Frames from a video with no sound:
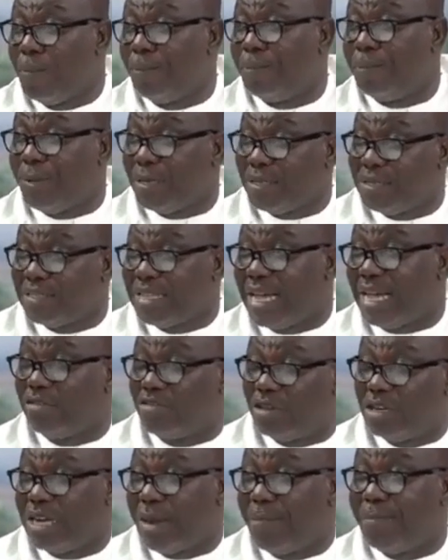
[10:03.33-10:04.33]
build
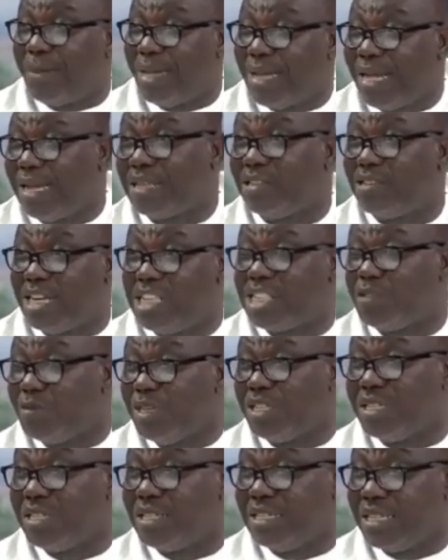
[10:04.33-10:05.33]
another bigger
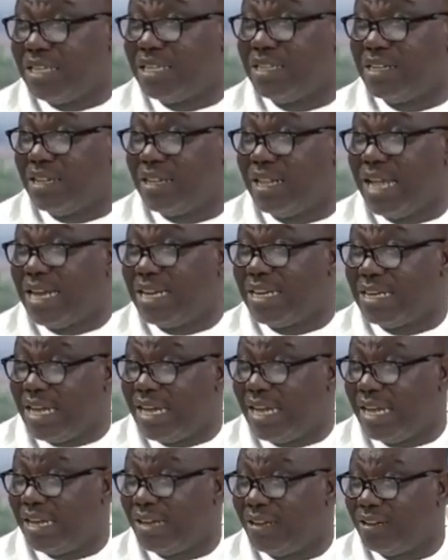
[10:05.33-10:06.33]
transmission line
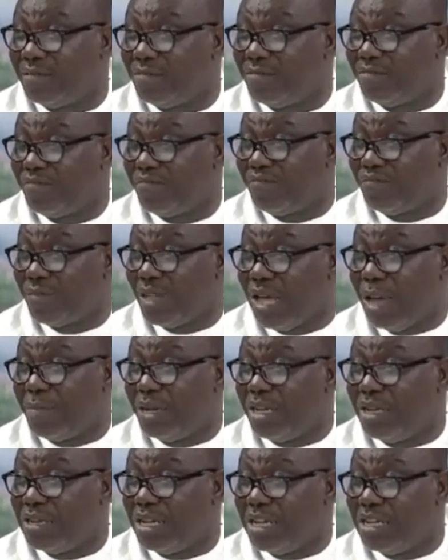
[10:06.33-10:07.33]
there,
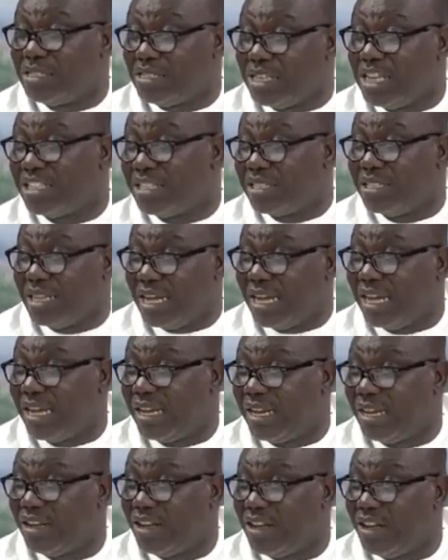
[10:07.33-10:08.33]
a station there,
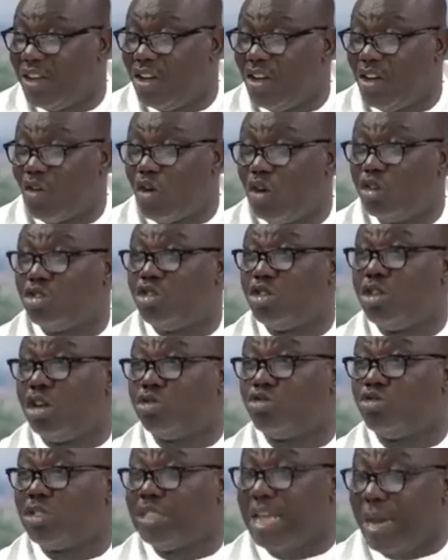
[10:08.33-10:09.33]
continue
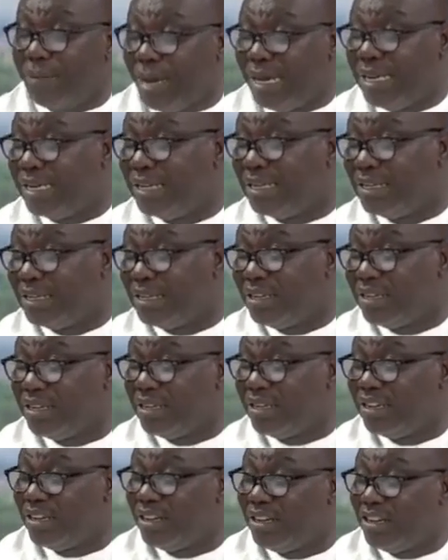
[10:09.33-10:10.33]
to Tamale,
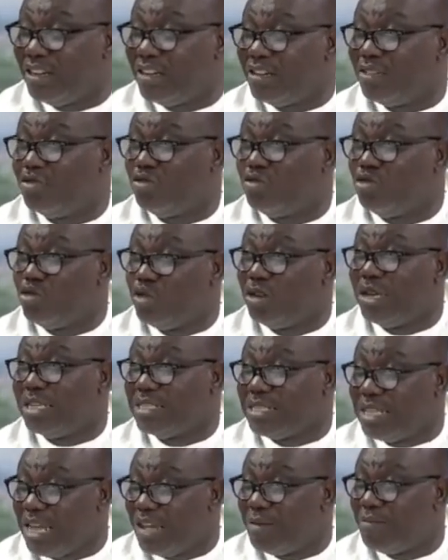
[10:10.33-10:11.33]
do the
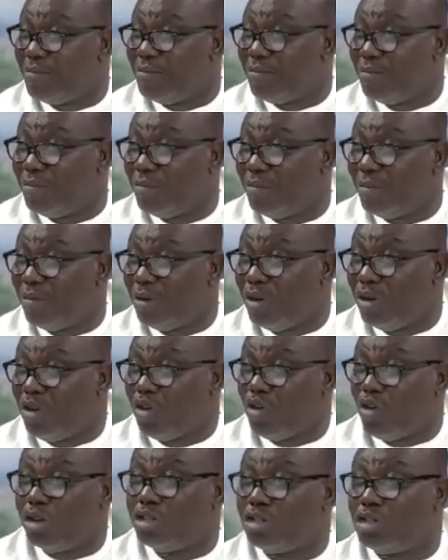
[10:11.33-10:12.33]
same,
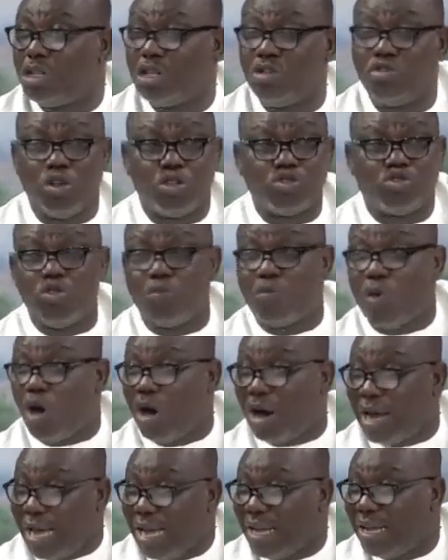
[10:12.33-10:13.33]
continue to
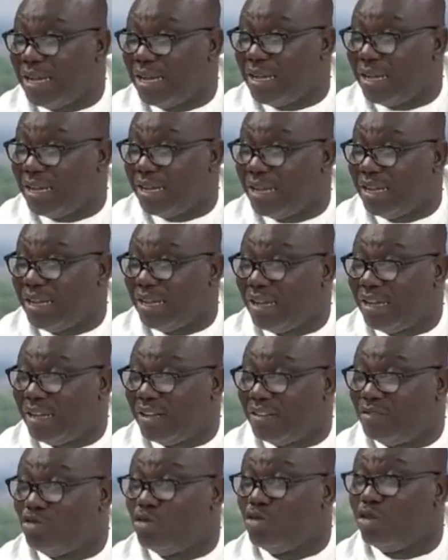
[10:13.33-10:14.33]
Boga,
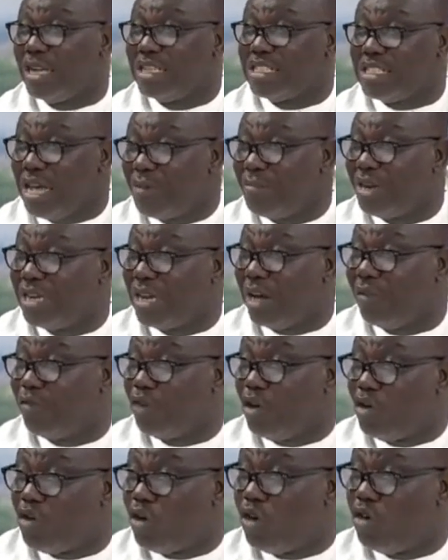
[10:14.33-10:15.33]
do the same in
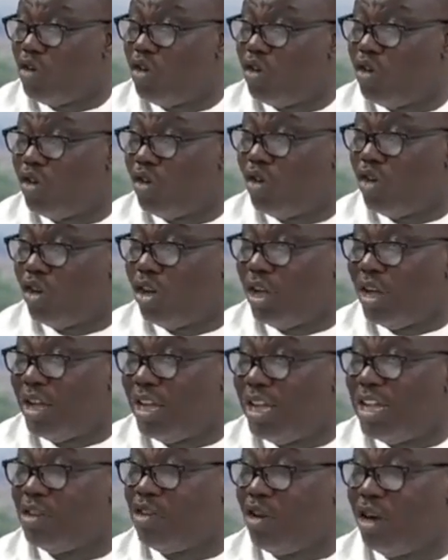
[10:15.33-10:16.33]
Adongo,
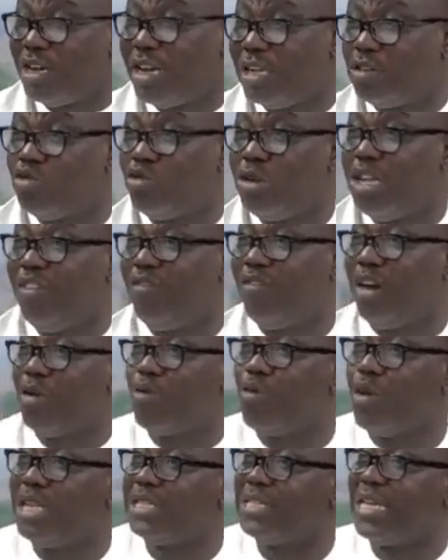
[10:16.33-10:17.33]
in order to
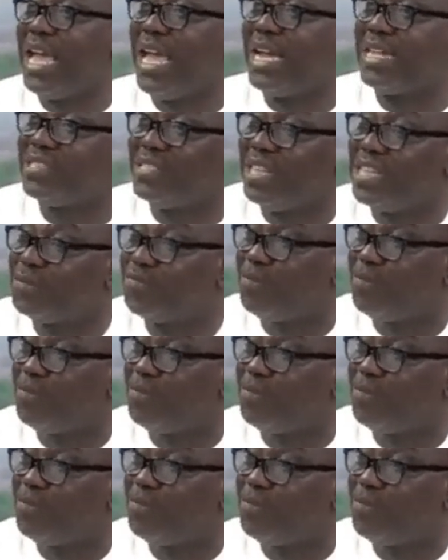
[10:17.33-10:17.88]
evacuate excess